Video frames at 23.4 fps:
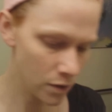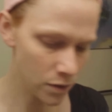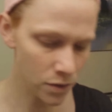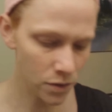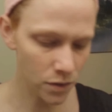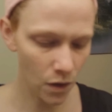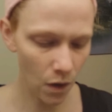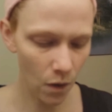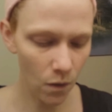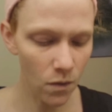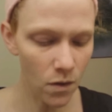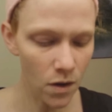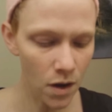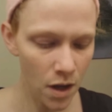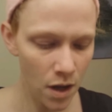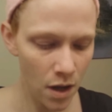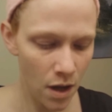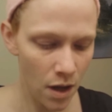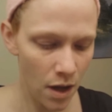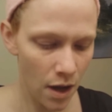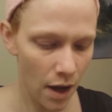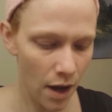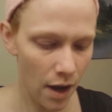So
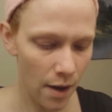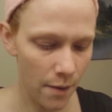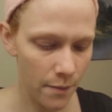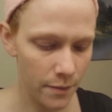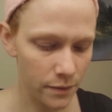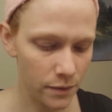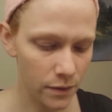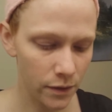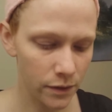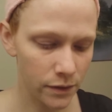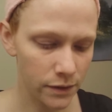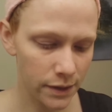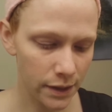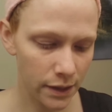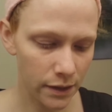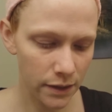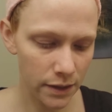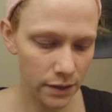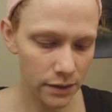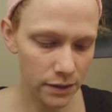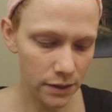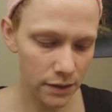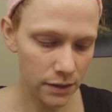it looks
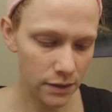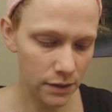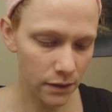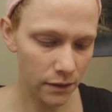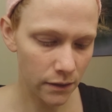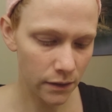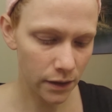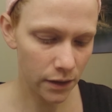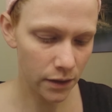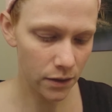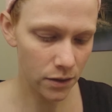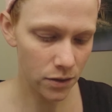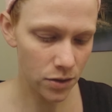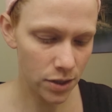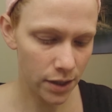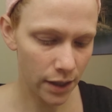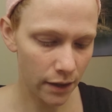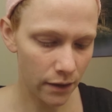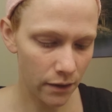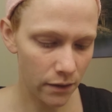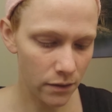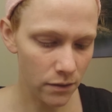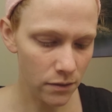like this. It's a clear
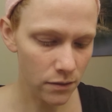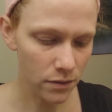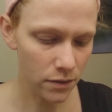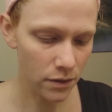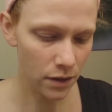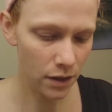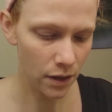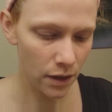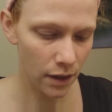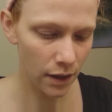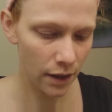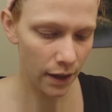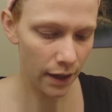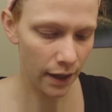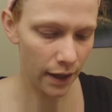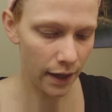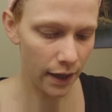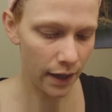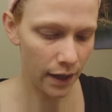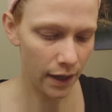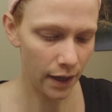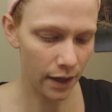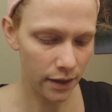gel,
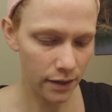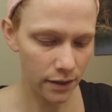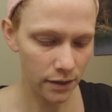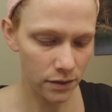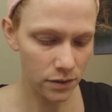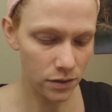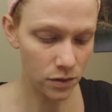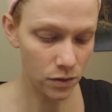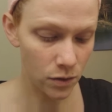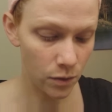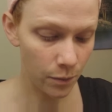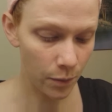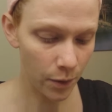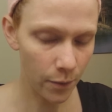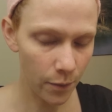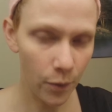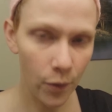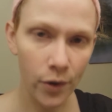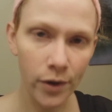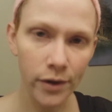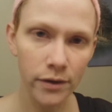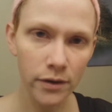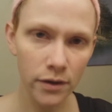and it's super
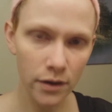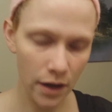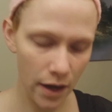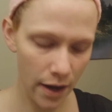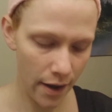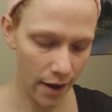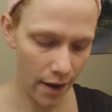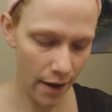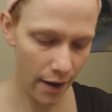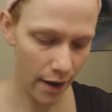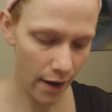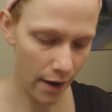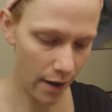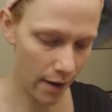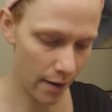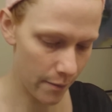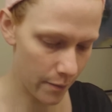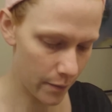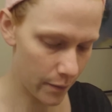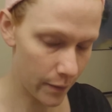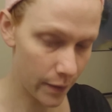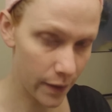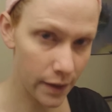important.
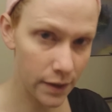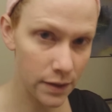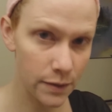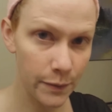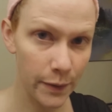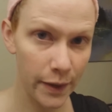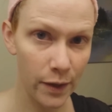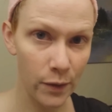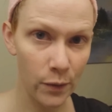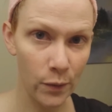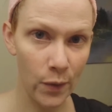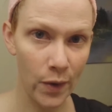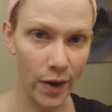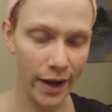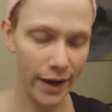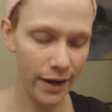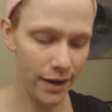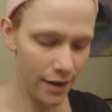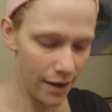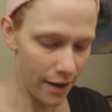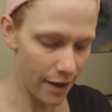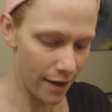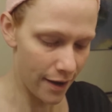I'm going to explain
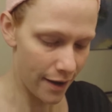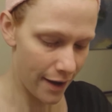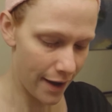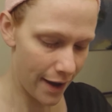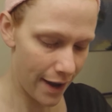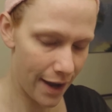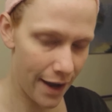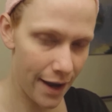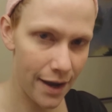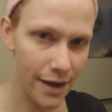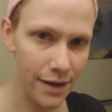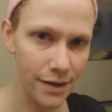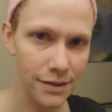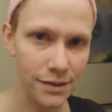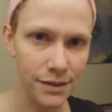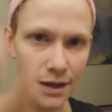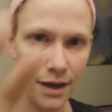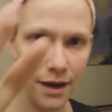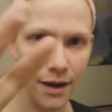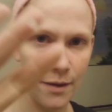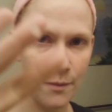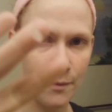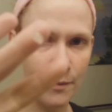why, and
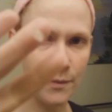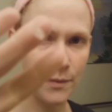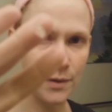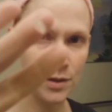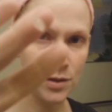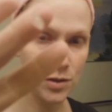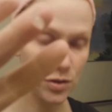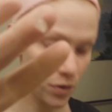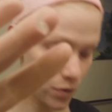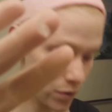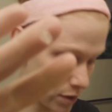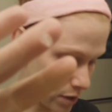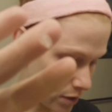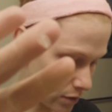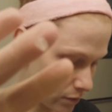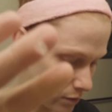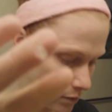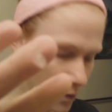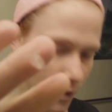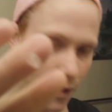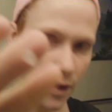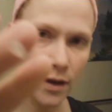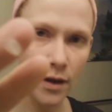I'm going to show
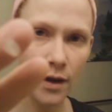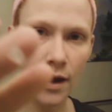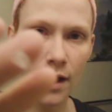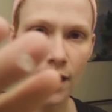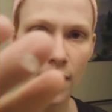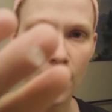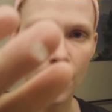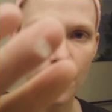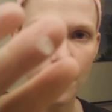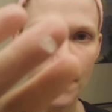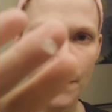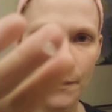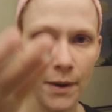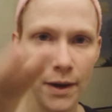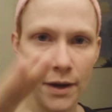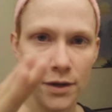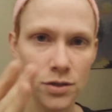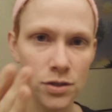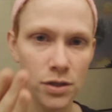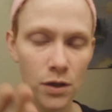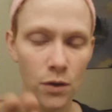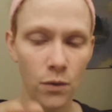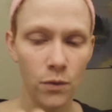you. I'm
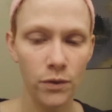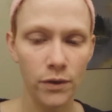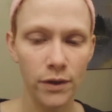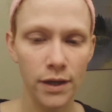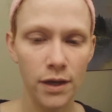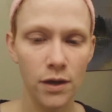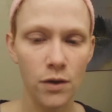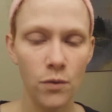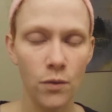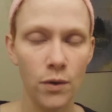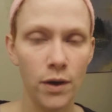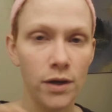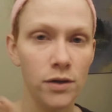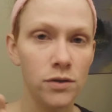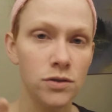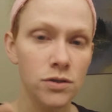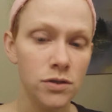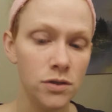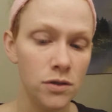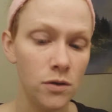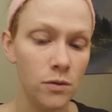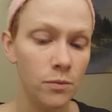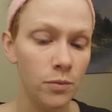actually only going
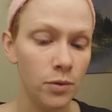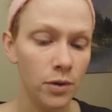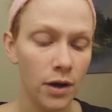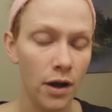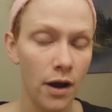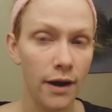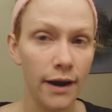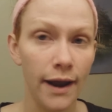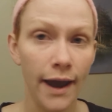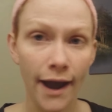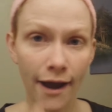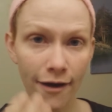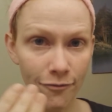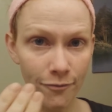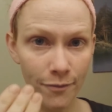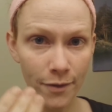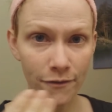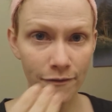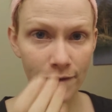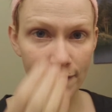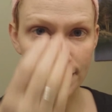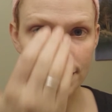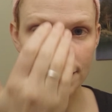to put it on half
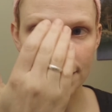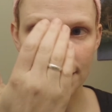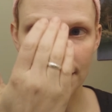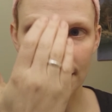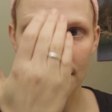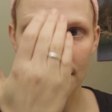my face